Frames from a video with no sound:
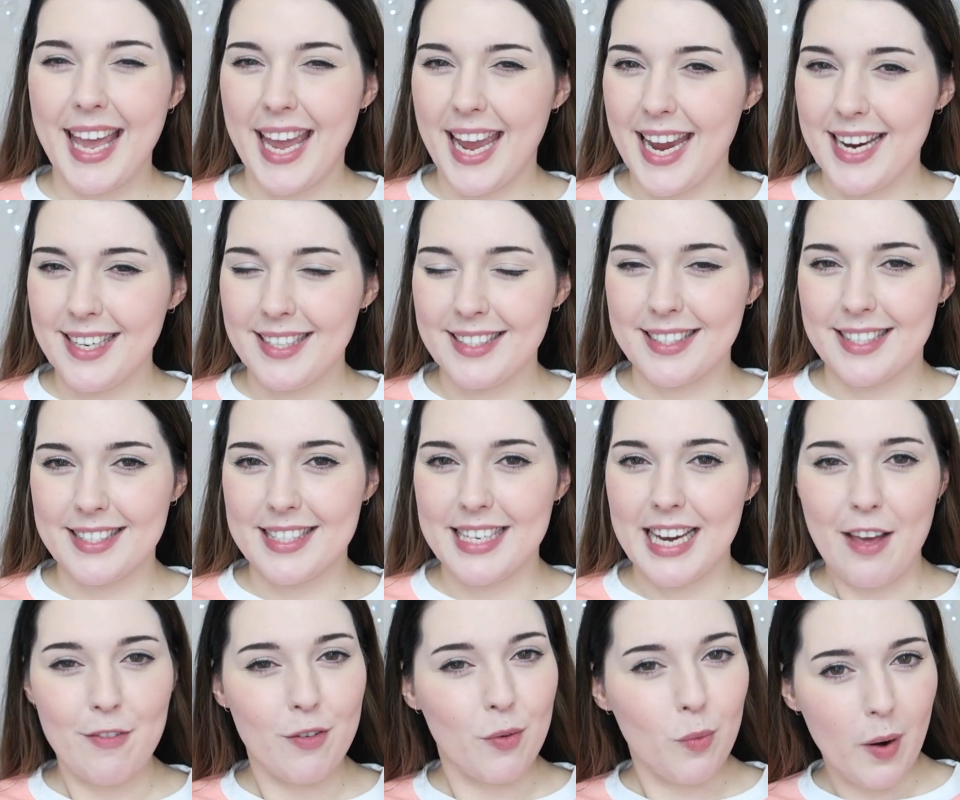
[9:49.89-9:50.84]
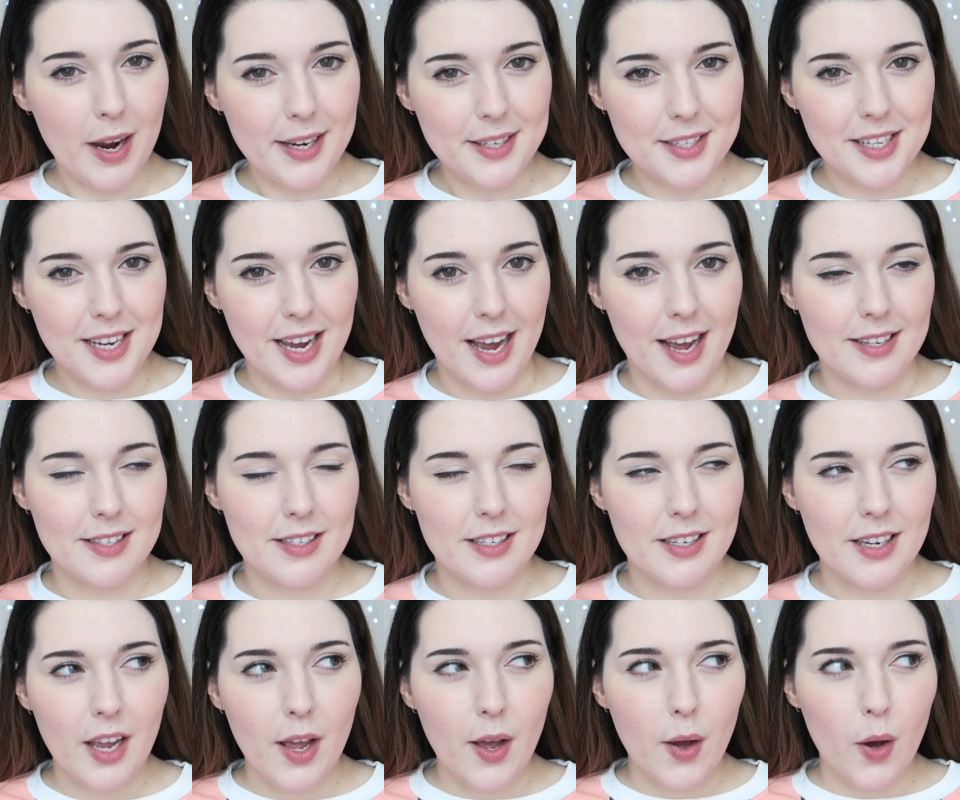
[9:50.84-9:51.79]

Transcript: and it doesn't have a white cast.